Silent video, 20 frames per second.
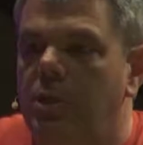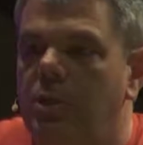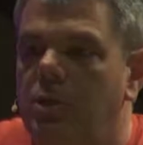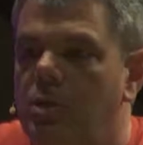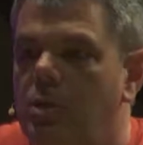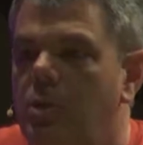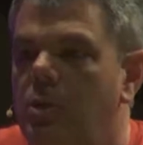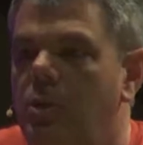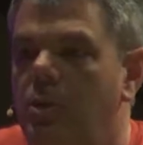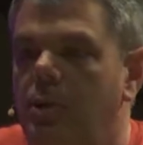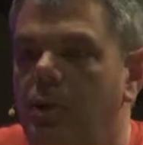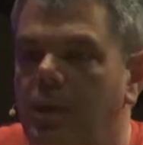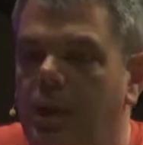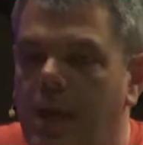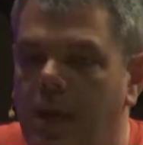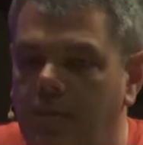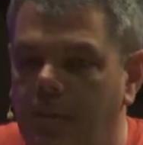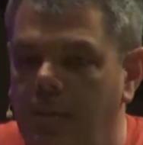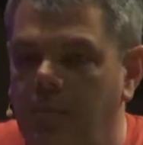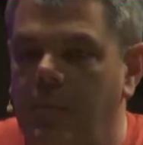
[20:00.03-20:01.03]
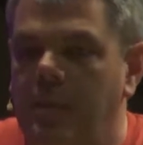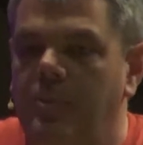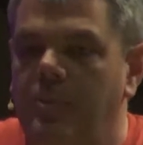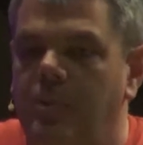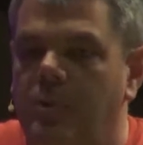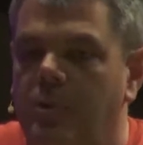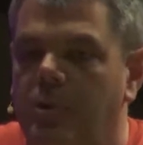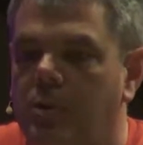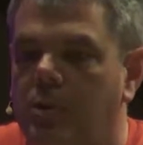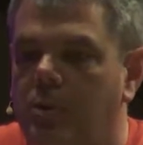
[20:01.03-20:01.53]
do with Adopt a
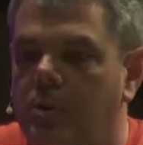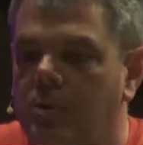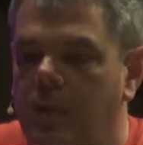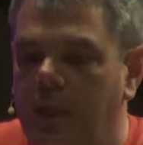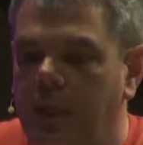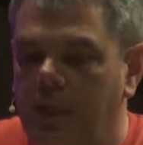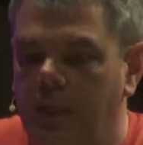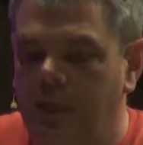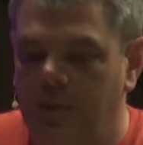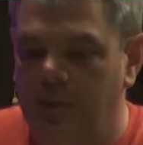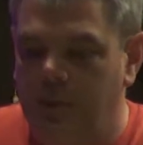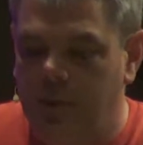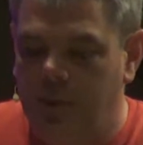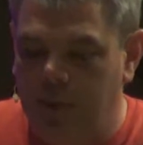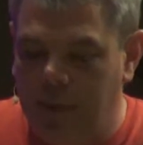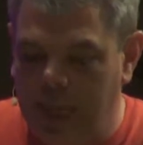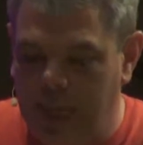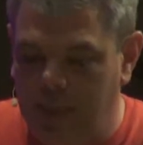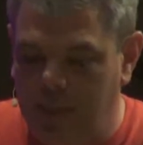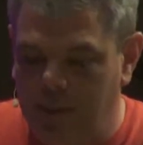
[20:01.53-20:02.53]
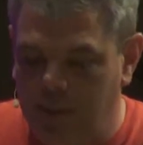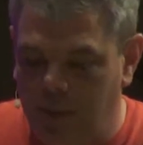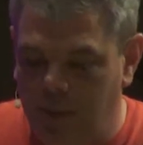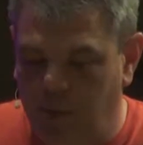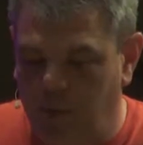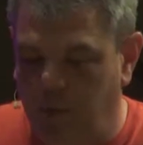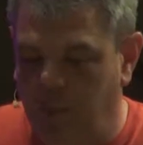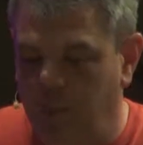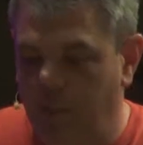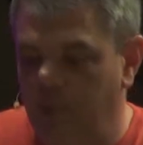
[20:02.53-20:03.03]
People group is that's the
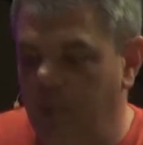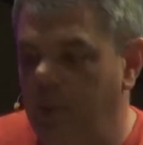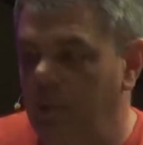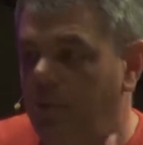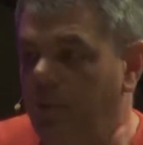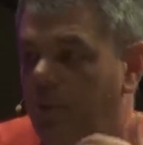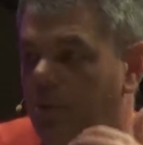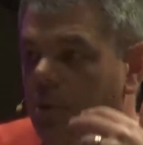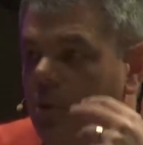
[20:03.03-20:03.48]
group of people you